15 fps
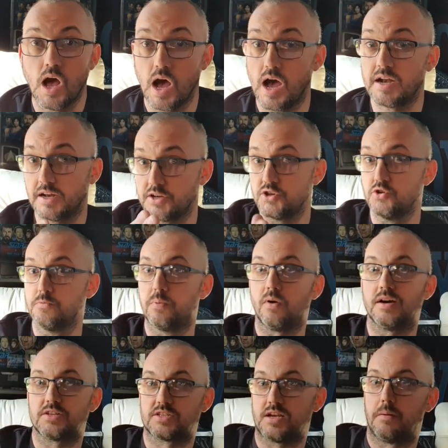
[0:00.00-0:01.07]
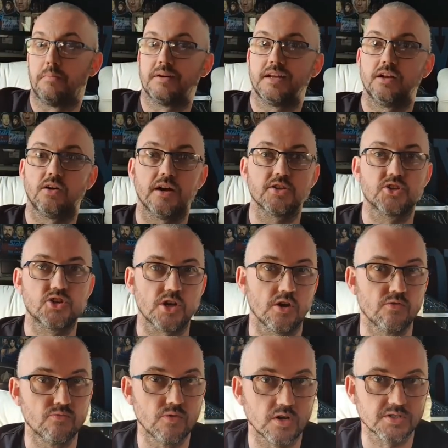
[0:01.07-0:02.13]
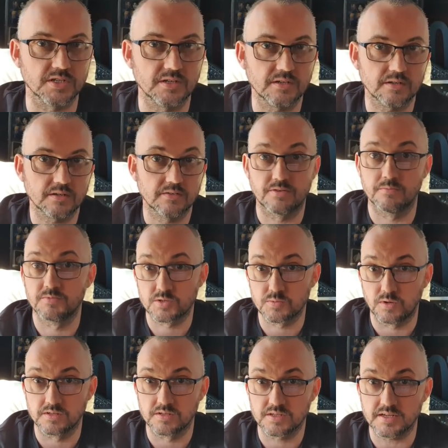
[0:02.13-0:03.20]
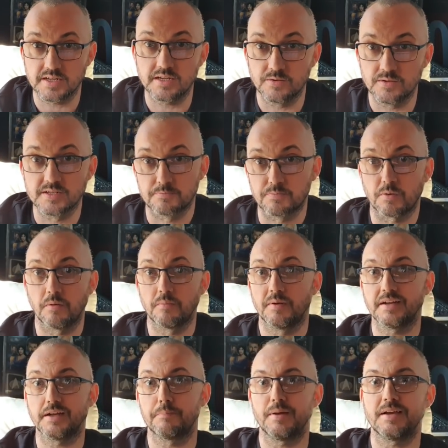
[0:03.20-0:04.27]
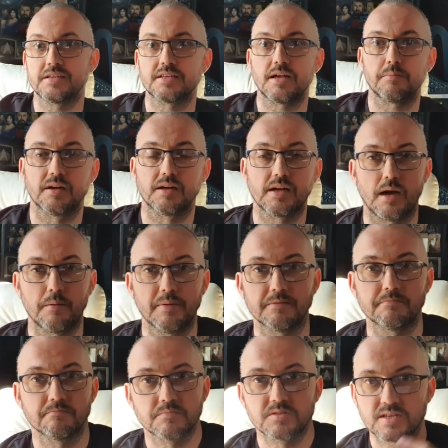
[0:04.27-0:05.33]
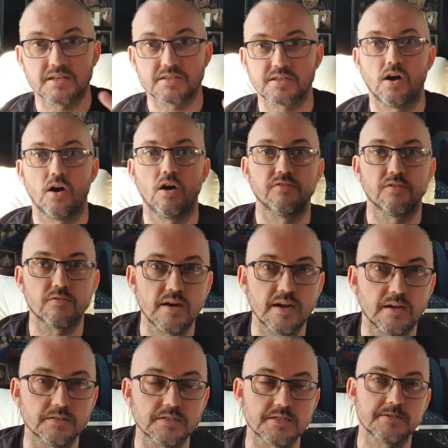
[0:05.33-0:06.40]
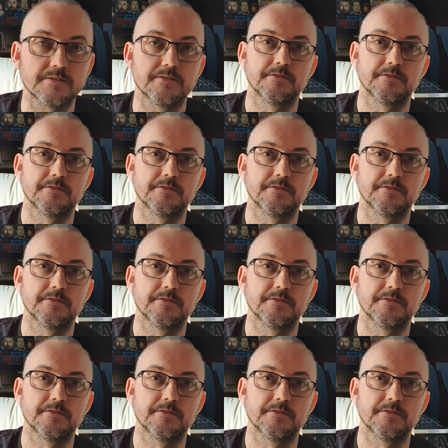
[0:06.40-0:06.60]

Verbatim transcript: and then you buy somebody like Joe Rodon from Swansea, who is probably the best up-and-coming centre-half around,